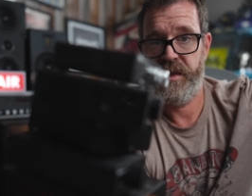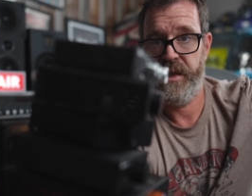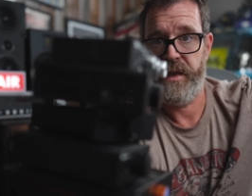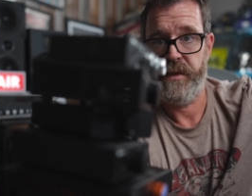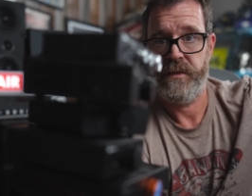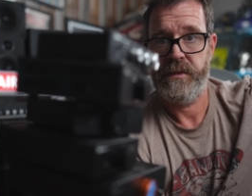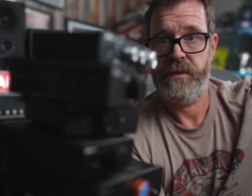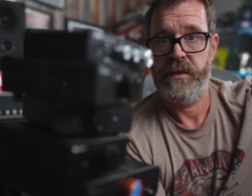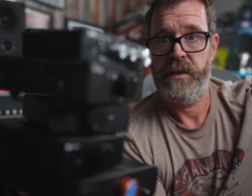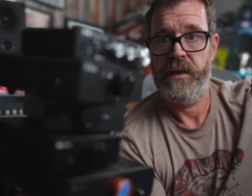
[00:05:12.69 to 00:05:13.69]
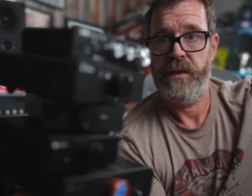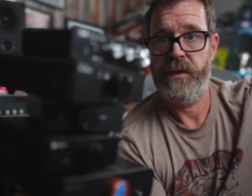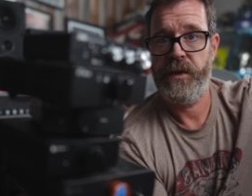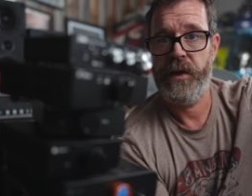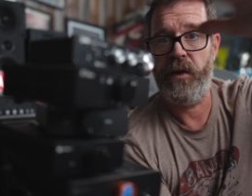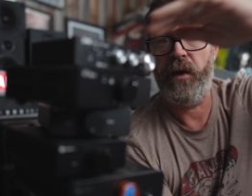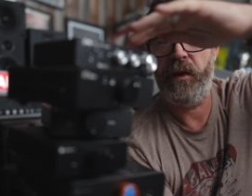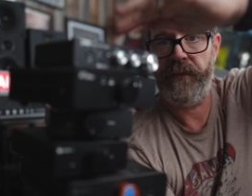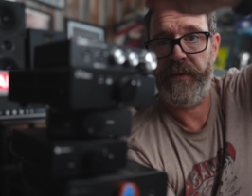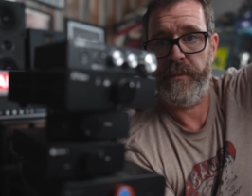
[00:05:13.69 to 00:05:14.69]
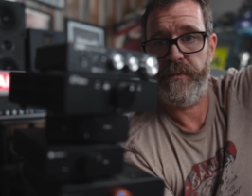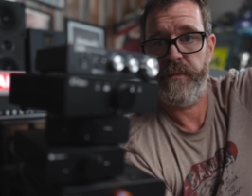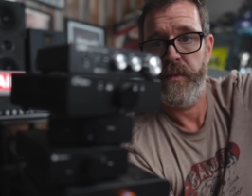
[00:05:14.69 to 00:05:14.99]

D. Look at all of them.